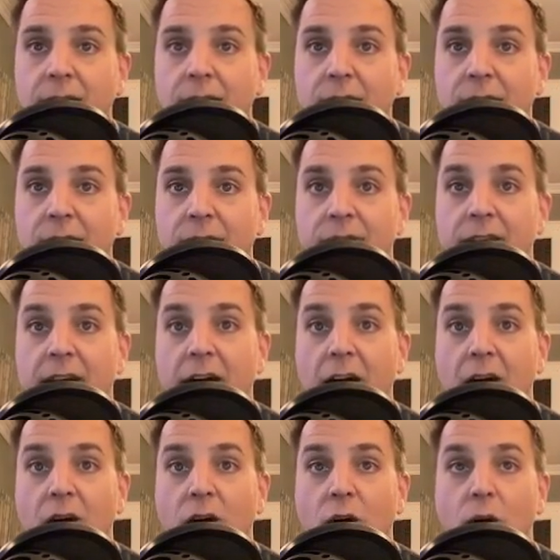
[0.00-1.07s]
So
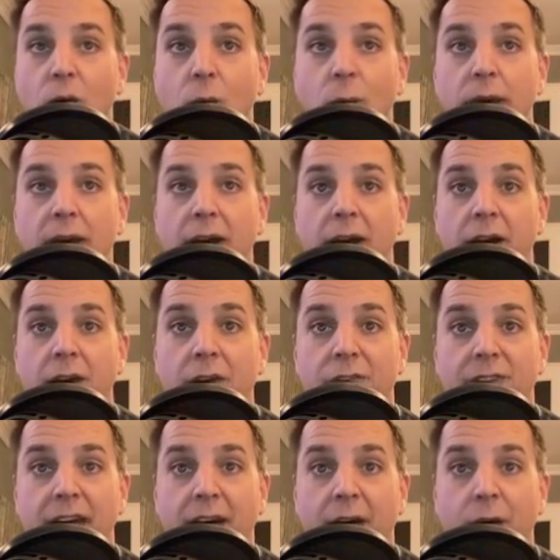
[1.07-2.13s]
now we are
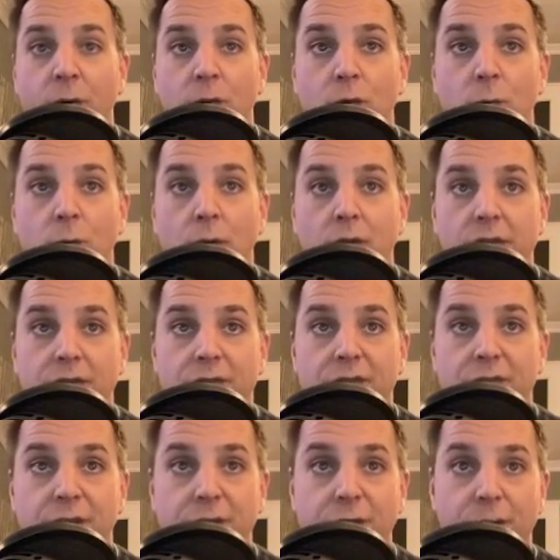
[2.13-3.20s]
down
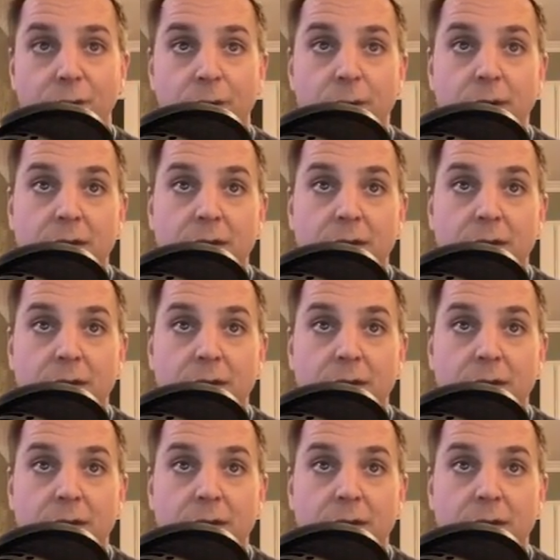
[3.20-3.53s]
1-2.